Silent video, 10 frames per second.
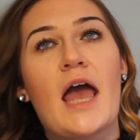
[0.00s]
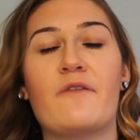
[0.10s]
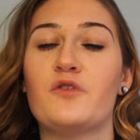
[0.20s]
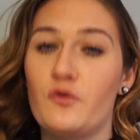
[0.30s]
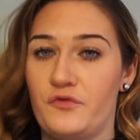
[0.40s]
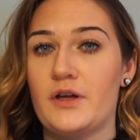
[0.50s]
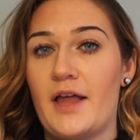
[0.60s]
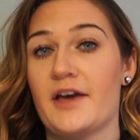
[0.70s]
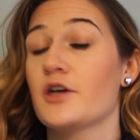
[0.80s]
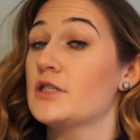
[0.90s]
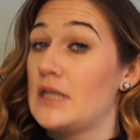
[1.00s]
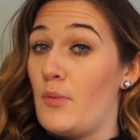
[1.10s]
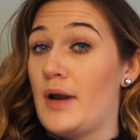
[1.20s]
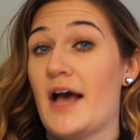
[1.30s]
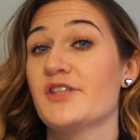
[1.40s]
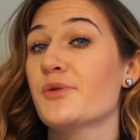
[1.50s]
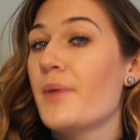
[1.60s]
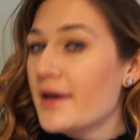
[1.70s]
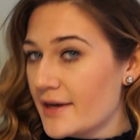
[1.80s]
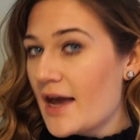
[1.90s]
If you feel like someone has your
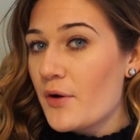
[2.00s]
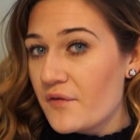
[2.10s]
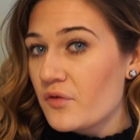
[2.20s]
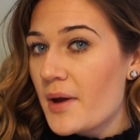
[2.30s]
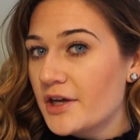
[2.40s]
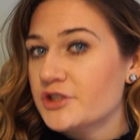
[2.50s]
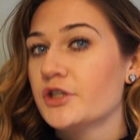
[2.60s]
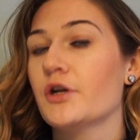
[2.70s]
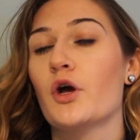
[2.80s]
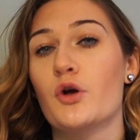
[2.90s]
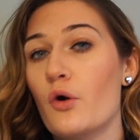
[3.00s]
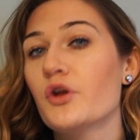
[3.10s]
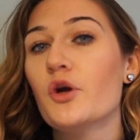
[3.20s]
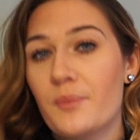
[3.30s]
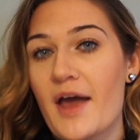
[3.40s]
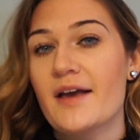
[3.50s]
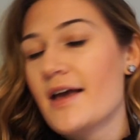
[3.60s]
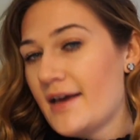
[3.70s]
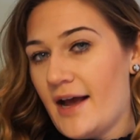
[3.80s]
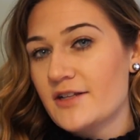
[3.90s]
bank account information, go to your bank
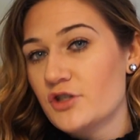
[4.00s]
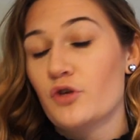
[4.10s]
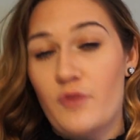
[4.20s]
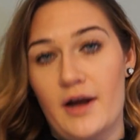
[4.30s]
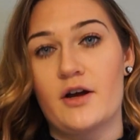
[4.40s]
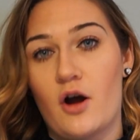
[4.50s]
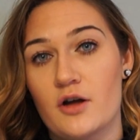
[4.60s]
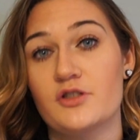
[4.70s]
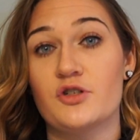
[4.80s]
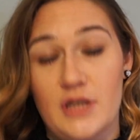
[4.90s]
and cancel your credit cards, your